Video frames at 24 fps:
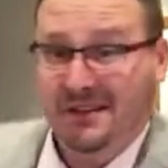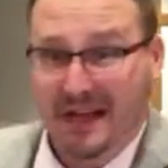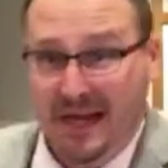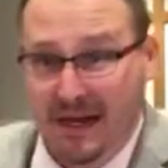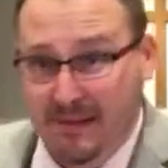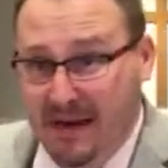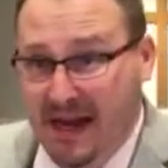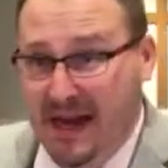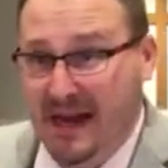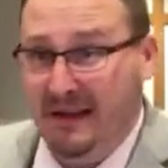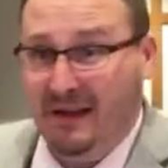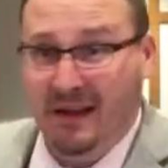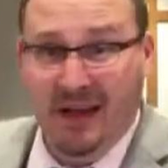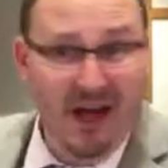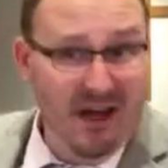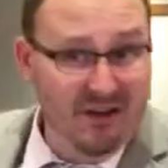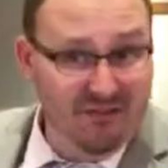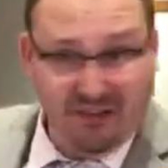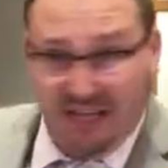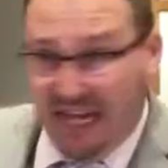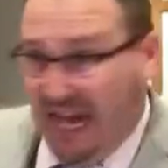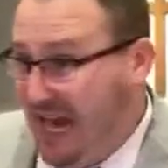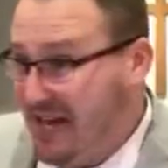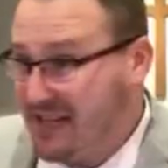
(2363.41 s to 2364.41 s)
Amen.
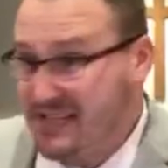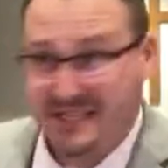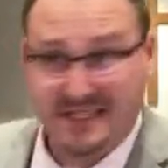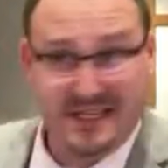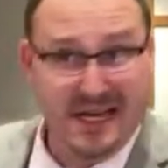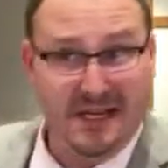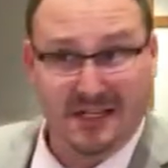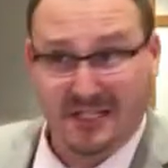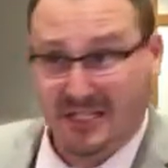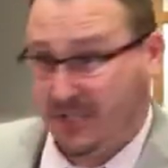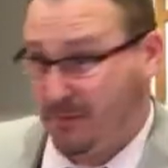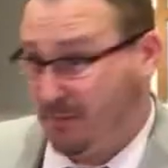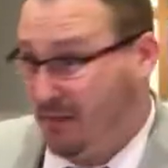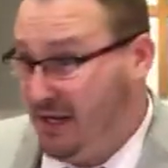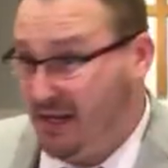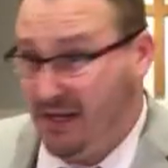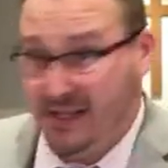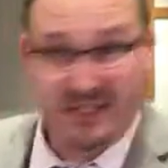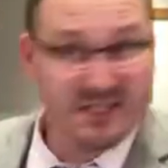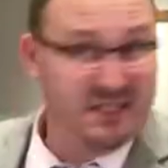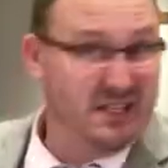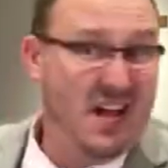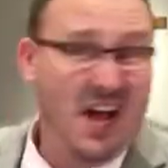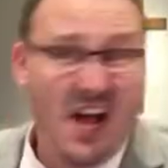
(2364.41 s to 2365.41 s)
Love casts out
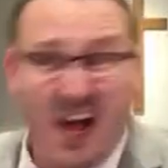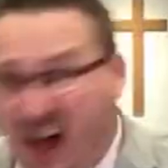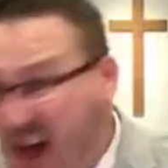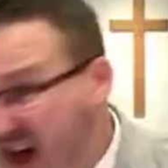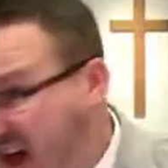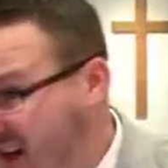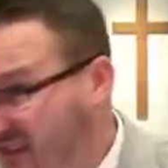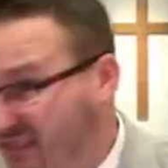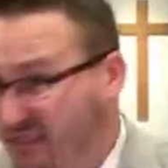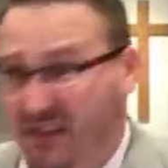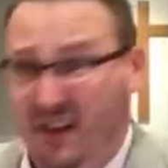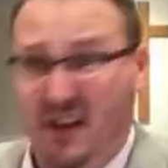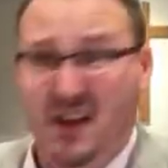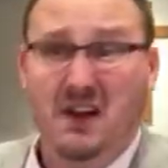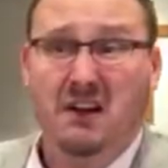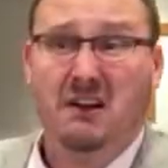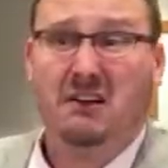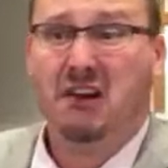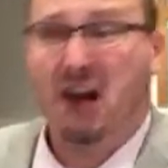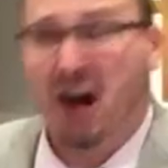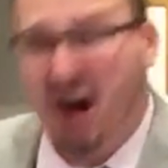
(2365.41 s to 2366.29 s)
spirits. Love